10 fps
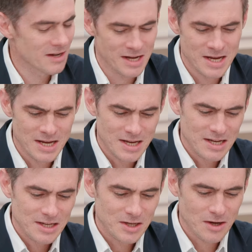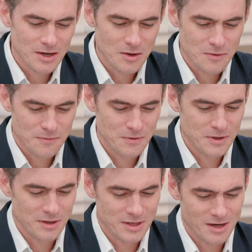gotta go through
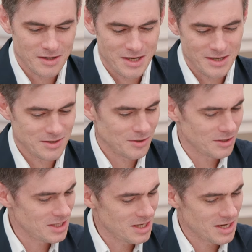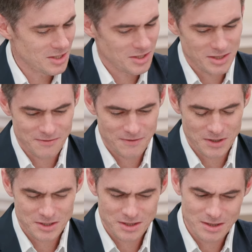your young years and your teenage years
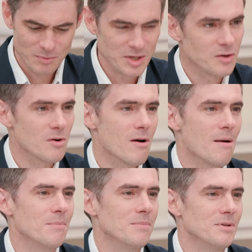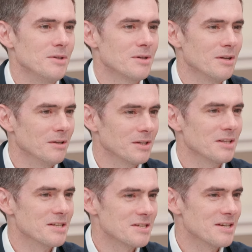first, and then when you grow up, you can look
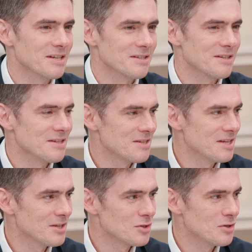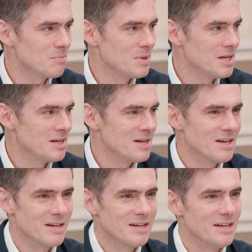at these things, and these things should be
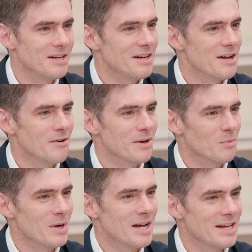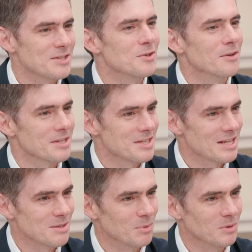in an area where it's not
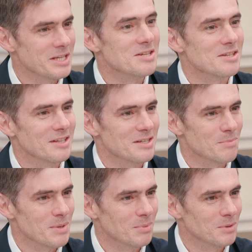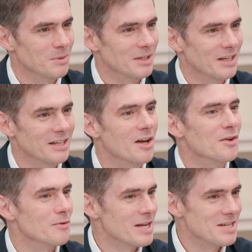accessible easily to people who are like
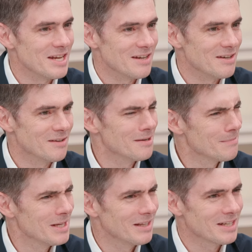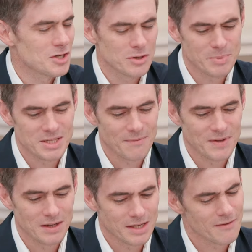under 18. You know what I mean? Like it should be
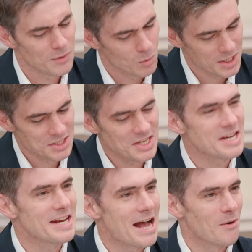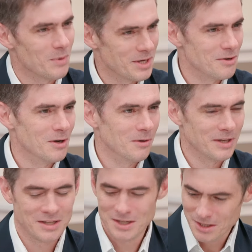something like, if you want to seek it out when you're
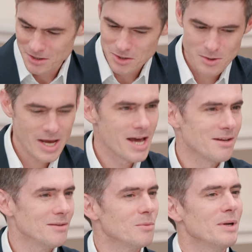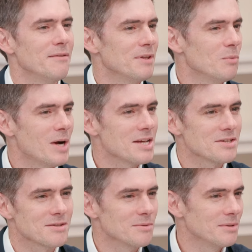older, go ahead. We live in the
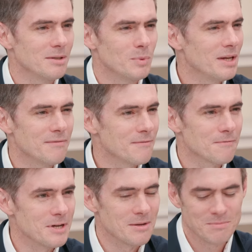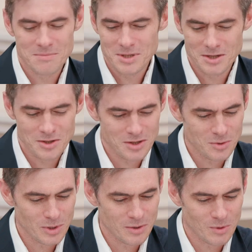West. We live in freedom. You can
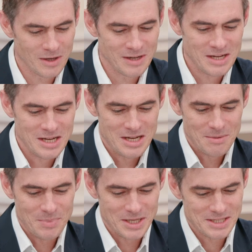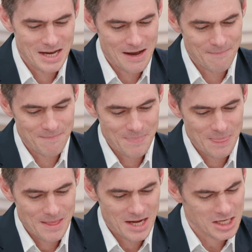do what you want. But
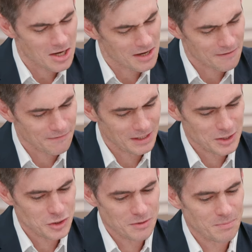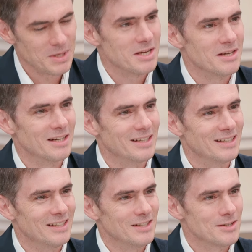I kind of feel it shouldn't be
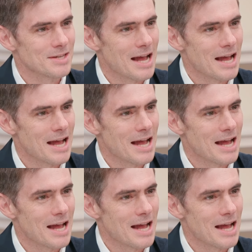just